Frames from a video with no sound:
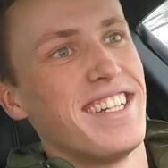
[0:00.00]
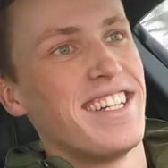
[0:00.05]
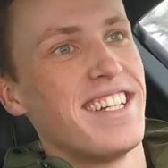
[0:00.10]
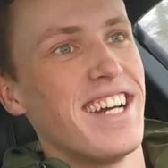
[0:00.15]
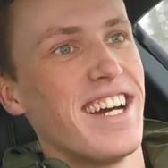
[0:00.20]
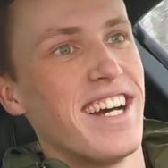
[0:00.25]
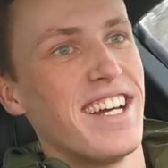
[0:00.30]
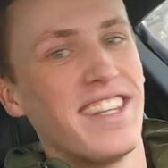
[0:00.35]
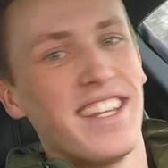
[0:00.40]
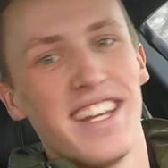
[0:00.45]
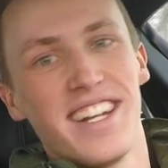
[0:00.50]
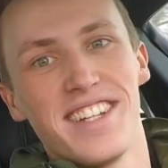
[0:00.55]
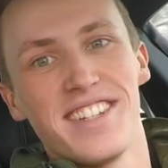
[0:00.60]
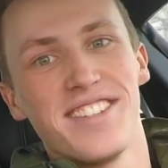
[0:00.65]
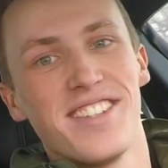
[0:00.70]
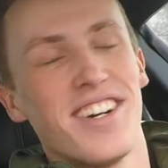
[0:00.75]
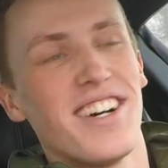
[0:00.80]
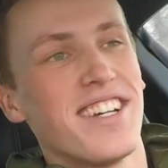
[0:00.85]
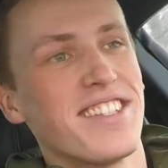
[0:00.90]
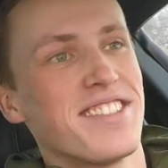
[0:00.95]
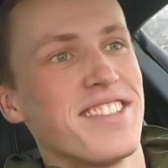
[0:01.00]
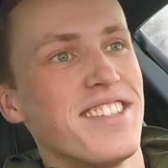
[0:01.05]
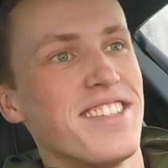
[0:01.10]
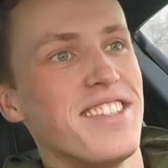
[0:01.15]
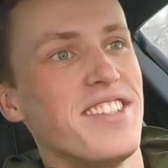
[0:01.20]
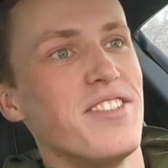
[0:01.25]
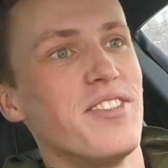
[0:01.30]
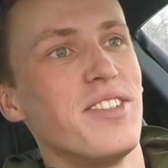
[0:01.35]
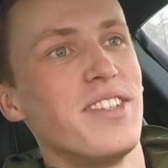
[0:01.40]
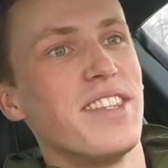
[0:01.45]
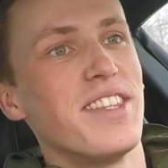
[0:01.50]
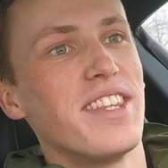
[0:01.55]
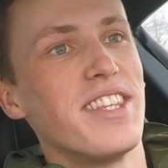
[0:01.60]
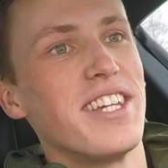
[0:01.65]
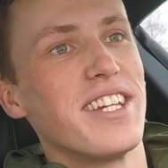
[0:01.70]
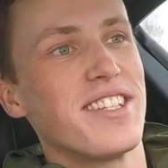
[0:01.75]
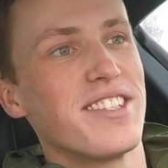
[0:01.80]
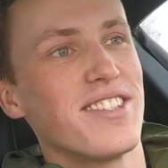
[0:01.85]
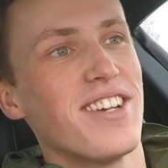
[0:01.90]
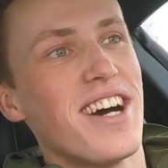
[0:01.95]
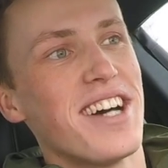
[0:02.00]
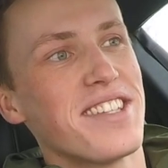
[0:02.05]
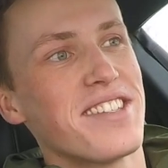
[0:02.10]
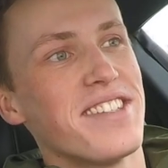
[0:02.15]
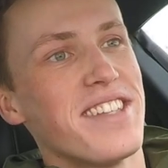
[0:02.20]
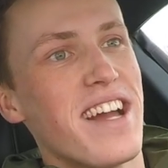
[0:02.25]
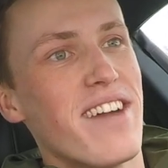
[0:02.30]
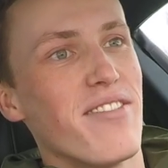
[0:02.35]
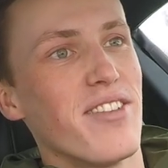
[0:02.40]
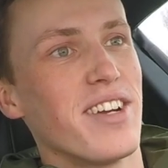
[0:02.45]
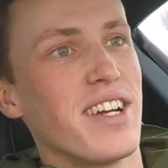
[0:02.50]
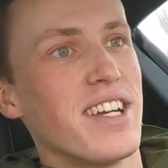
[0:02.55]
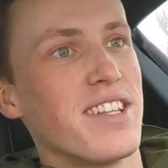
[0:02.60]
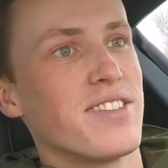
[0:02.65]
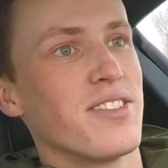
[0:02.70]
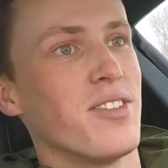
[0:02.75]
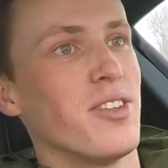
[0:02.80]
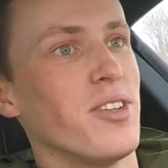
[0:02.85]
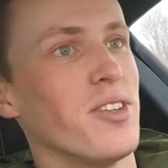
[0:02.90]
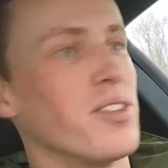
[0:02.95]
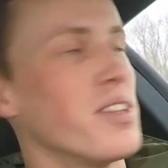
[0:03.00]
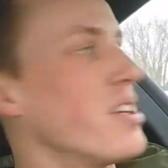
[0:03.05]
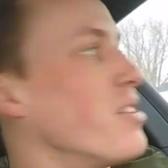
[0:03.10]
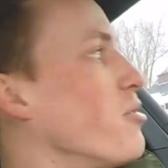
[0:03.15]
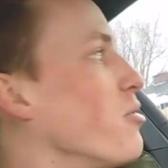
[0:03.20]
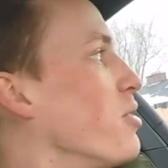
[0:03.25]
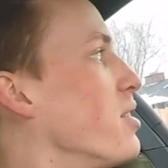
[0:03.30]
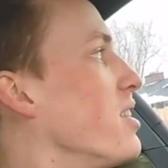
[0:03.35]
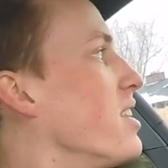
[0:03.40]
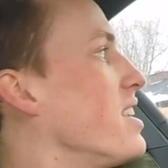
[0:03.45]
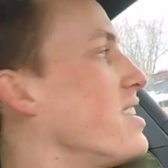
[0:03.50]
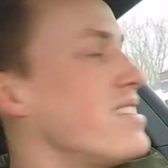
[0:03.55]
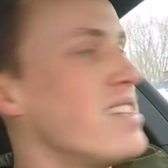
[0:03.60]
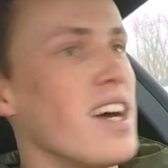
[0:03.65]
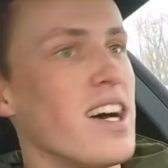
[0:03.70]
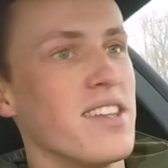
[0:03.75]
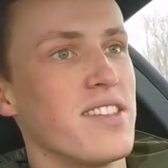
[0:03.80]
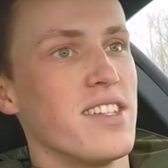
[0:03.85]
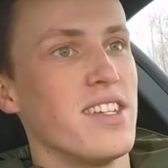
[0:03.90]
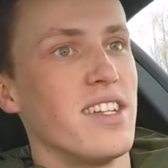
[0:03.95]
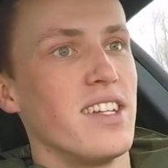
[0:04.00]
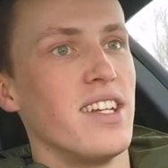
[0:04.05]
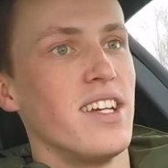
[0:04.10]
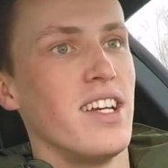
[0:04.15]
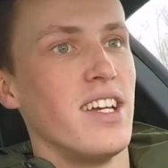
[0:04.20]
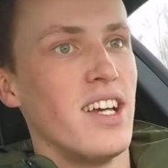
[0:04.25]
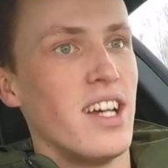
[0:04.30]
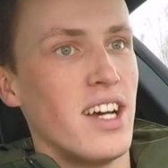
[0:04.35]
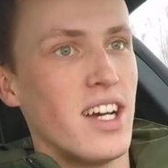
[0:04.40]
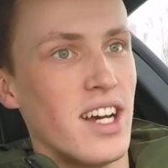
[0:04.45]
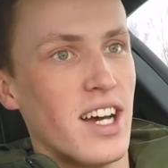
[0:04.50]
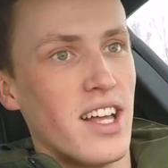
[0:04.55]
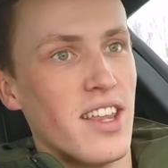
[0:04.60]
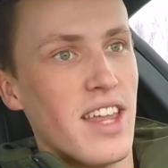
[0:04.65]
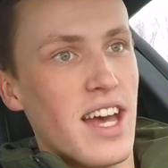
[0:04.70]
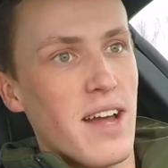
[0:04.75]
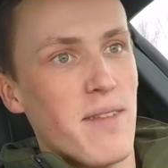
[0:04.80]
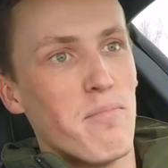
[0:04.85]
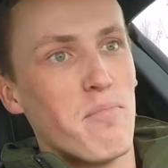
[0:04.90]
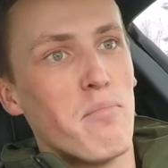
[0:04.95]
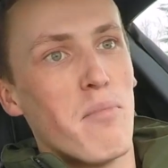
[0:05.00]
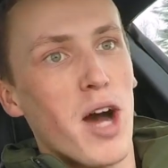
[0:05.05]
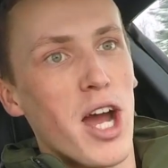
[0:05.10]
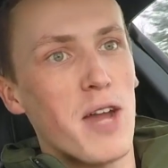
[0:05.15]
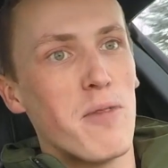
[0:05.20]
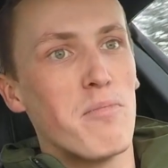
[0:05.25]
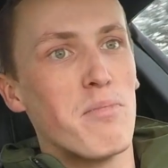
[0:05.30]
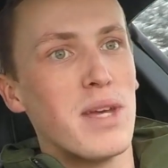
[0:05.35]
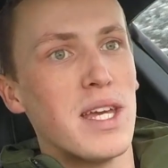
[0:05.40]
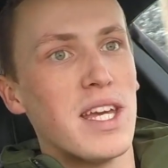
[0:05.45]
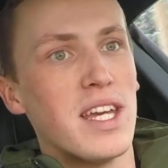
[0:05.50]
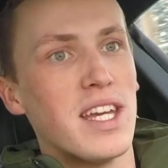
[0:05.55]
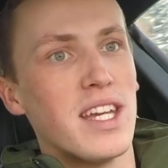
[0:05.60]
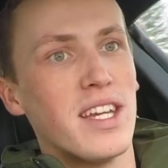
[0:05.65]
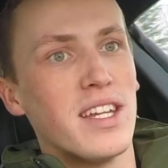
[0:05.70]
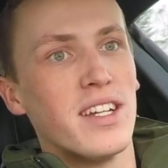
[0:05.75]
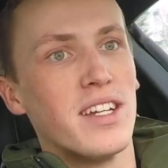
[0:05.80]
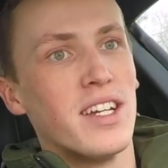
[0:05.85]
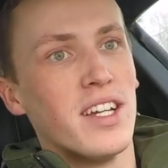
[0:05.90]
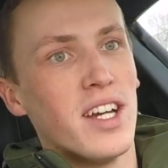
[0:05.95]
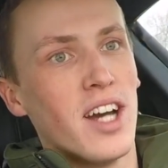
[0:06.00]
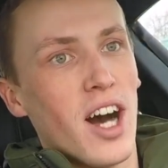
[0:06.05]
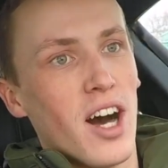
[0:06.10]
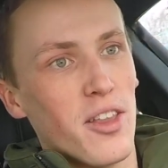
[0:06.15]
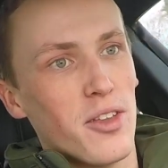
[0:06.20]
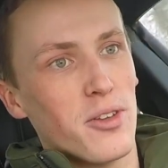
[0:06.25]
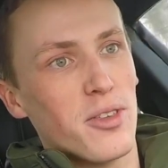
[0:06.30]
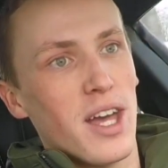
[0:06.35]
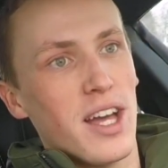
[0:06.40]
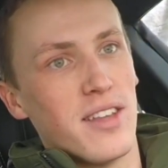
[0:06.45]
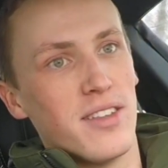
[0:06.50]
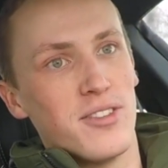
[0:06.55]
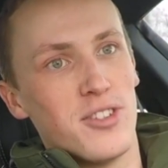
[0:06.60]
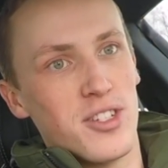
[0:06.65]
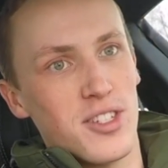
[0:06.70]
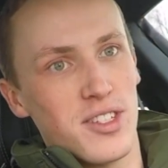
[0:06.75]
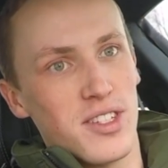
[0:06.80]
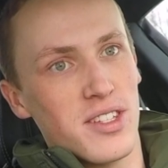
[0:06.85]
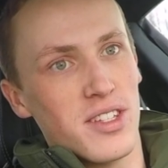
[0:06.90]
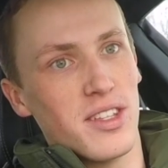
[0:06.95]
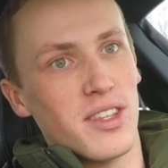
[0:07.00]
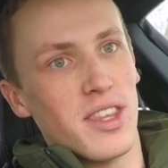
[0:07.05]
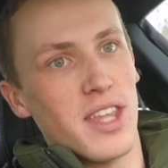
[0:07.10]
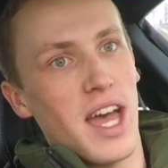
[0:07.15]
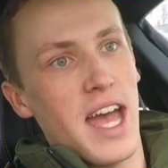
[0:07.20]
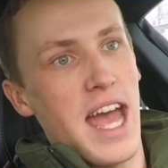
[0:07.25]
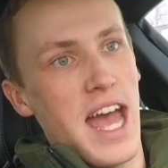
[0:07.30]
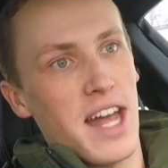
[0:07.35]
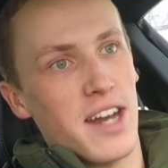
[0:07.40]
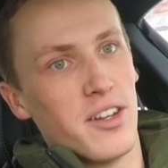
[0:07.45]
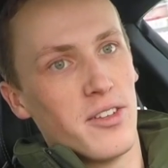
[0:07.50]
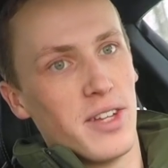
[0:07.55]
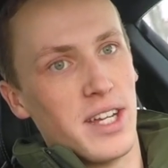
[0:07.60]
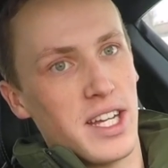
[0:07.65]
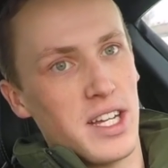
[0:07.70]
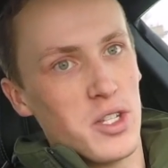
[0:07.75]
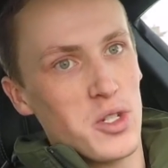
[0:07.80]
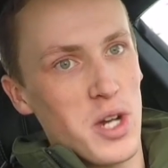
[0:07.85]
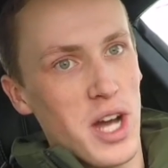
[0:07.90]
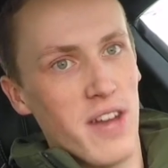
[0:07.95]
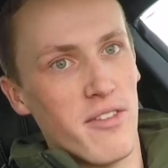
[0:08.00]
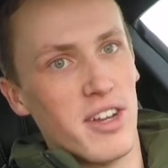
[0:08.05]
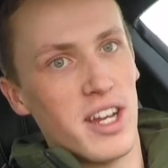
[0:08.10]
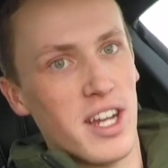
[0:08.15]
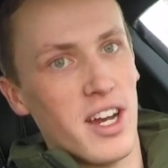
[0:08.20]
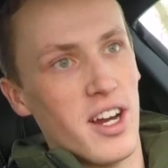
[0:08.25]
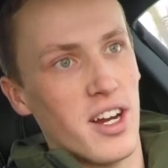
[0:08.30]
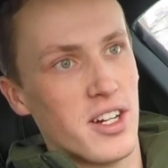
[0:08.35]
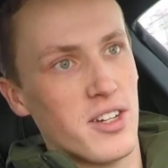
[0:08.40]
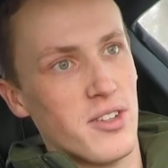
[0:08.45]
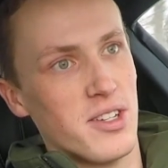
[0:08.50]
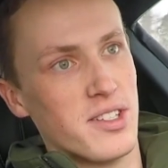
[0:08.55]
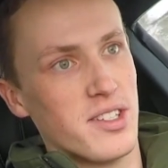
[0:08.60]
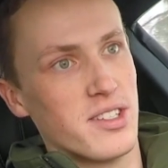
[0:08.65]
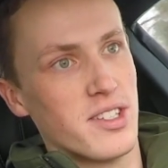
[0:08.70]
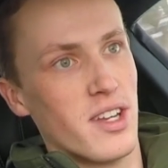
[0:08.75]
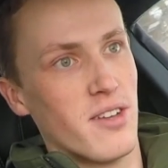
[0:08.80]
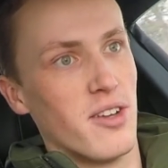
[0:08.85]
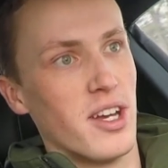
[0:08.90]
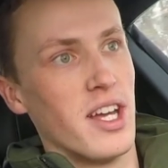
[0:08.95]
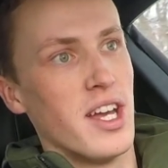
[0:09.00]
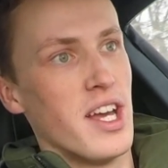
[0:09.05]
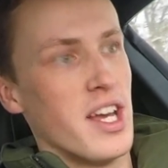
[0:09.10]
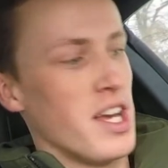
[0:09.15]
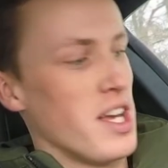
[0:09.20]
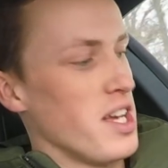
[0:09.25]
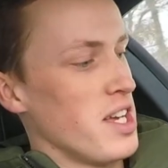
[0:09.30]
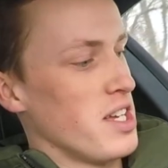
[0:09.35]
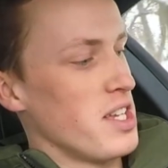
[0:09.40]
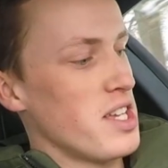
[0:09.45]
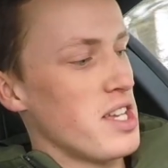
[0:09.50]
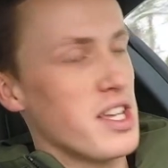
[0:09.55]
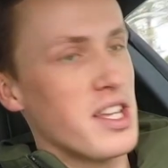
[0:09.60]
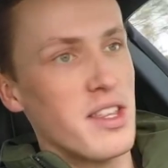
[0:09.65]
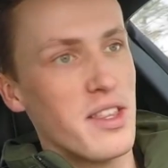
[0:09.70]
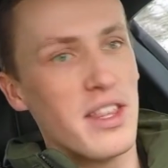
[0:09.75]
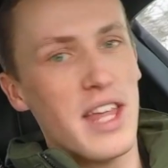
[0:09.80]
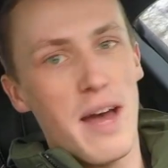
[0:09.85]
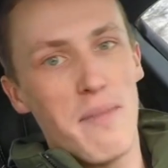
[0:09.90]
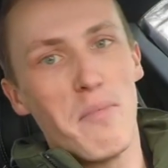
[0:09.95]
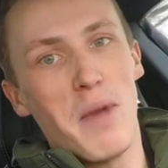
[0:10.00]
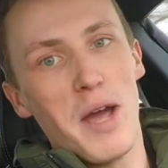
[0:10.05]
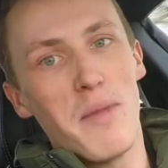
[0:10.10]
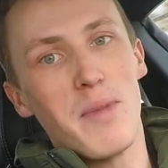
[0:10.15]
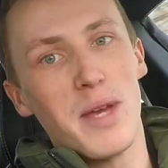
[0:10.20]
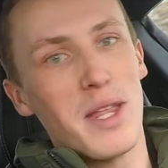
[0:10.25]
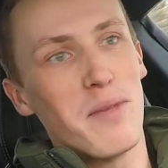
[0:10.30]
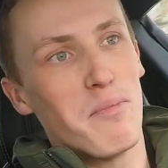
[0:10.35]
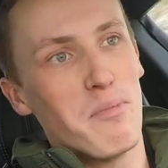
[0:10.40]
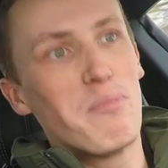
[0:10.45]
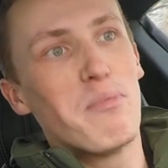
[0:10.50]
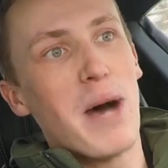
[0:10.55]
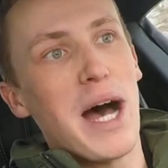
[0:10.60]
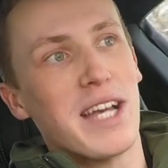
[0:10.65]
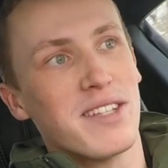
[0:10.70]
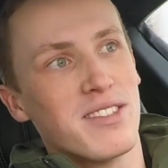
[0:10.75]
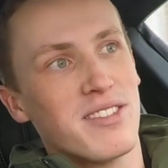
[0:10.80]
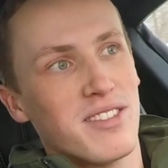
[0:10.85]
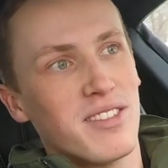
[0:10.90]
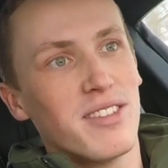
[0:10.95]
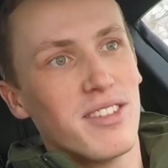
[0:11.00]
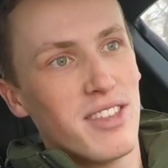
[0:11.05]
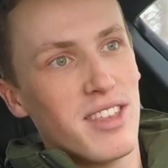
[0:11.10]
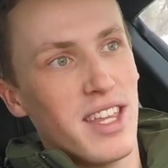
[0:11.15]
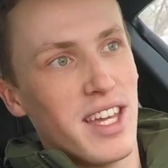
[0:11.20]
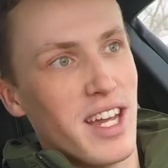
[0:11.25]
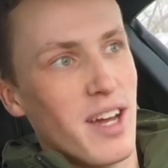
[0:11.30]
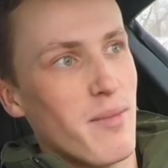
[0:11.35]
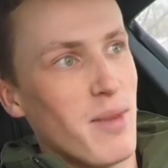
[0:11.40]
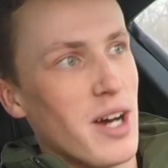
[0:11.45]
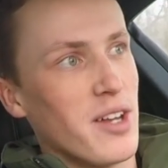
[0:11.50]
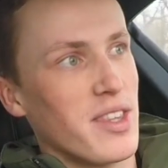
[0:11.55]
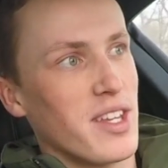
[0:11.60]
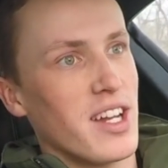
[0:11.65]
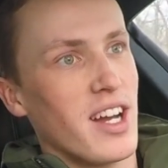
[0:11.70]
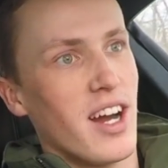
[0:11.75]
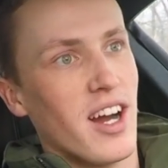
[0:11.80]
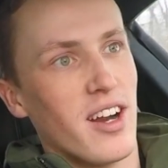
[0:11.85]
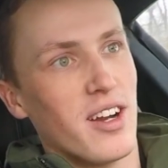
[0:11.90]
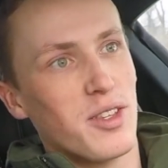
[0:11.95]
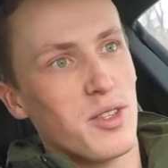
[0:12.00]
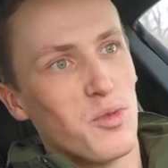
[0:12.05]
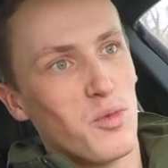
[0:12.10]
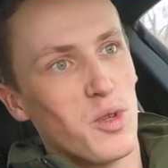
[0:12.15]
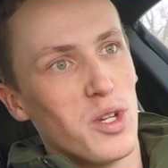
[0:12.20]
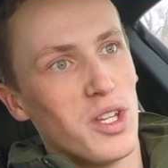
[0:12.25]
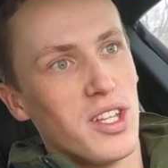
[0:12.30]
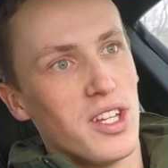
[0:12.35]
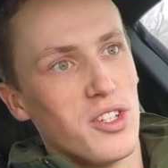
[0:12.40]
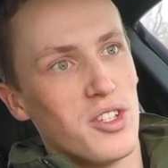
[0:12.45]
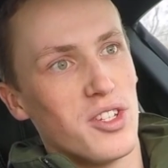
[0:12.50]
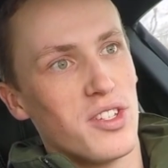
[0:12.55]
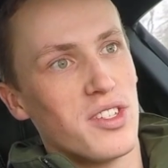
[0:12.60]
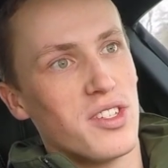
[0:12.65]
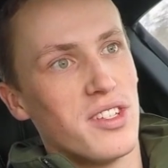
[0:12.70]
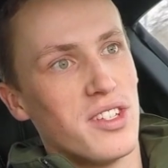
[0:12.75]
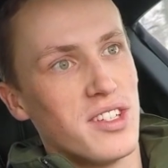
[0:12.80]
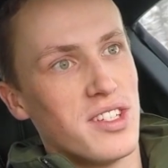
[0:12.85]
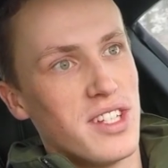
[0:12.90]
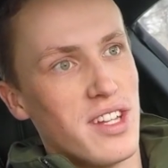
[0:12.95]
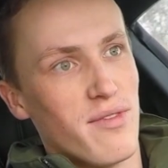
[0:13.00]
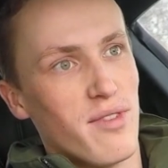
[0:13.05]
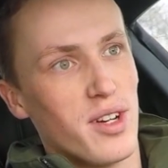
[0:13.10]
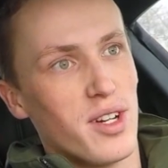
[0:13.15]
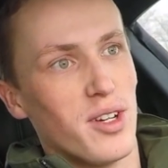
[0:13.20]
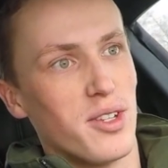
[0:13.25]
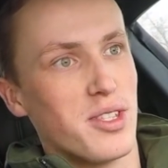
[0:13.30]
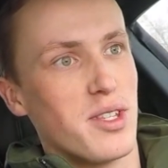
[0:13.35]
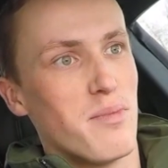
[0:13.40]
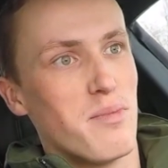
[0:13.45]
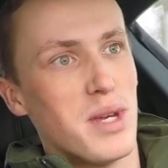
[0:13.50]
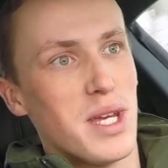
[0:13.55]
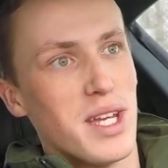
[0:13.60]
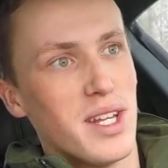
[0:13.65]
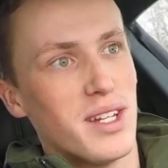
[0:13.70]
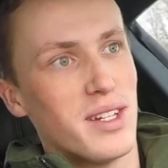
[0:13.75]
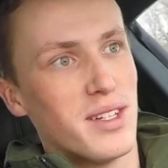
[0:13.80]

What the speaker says: that. God, that exhaust. The exhaust never gets old. It really doesn't. That might be, other than just the handling and driving characteristics of it, that might be the best thing about the car. It's really just difficult to beat.